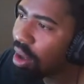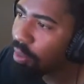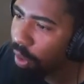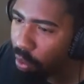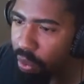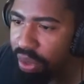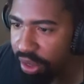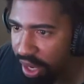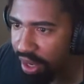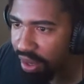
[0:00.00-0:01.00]
But we were
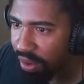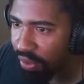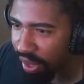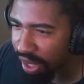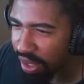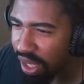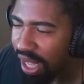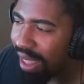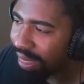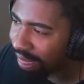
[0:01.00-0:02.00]
there, right?
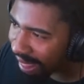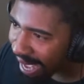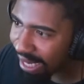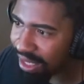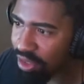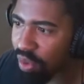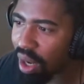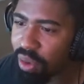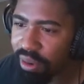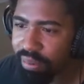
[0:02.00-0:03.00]
That is what I
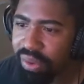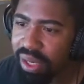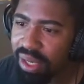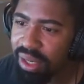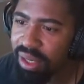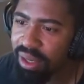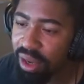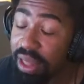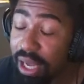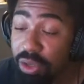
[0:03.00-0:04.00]
want to bring.
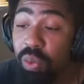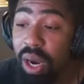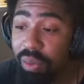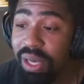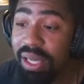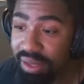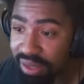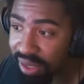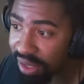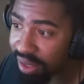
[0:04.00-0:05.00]
That's what I would like to
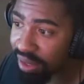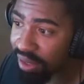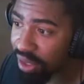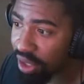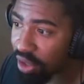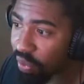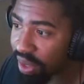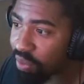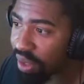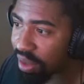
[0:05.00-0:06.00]
see.
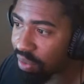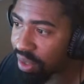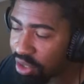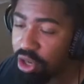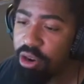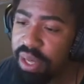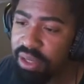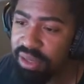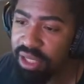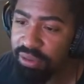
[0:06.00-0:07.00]
With
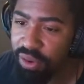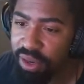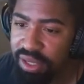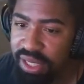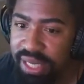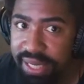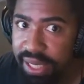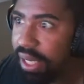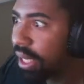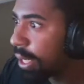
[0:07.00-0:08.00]
tournaments, as far as like
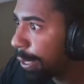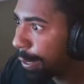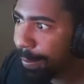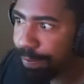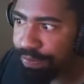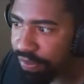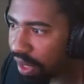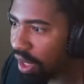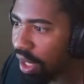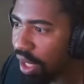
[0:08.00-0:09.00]

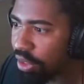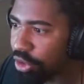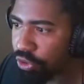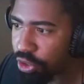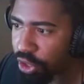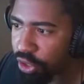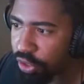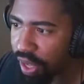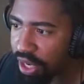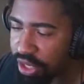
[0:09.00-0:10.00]
the
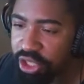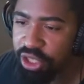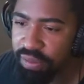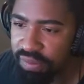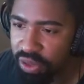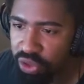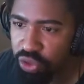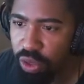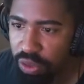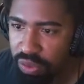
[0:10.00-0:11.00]
addition of those
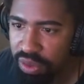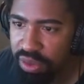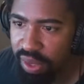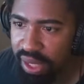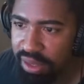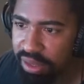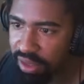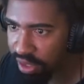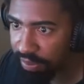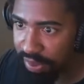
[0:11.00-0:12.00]
drones, right?
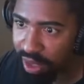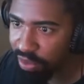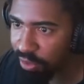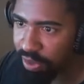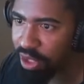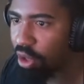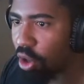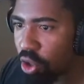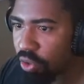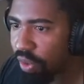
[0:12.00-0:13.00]
To be able to be
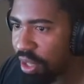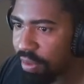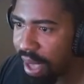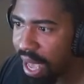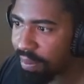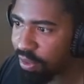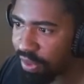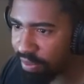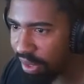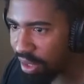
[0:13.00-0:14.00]
all around the map, to be
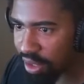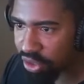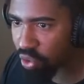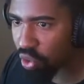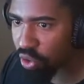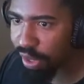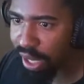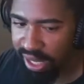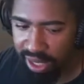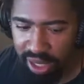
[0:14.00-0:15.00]
being controlled by